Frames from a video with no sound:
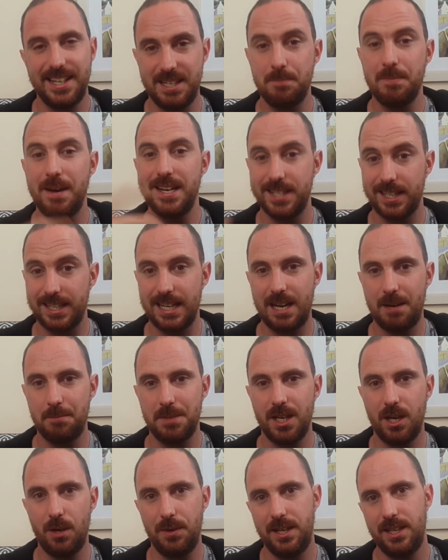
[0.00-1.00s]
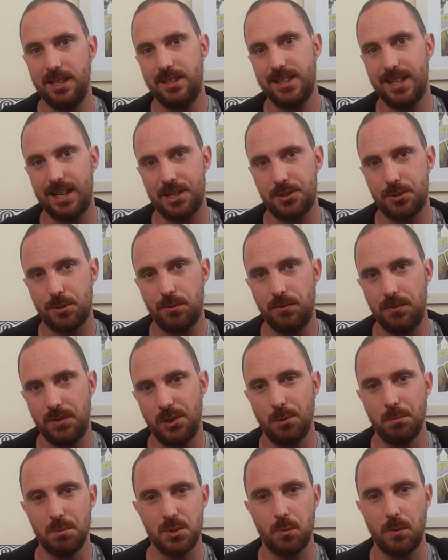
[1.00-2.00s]
and he made a cameo in the
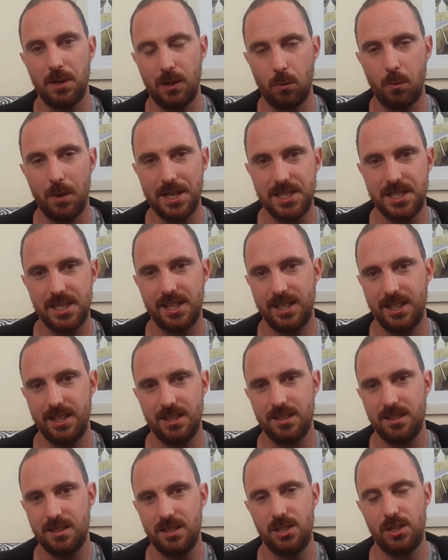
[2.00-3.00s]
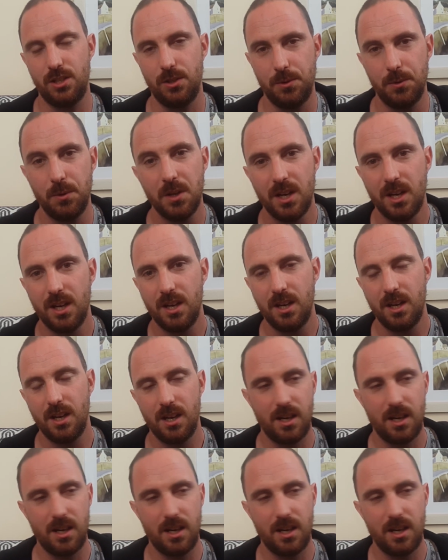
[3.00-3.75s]
actual film as well, waiting in queue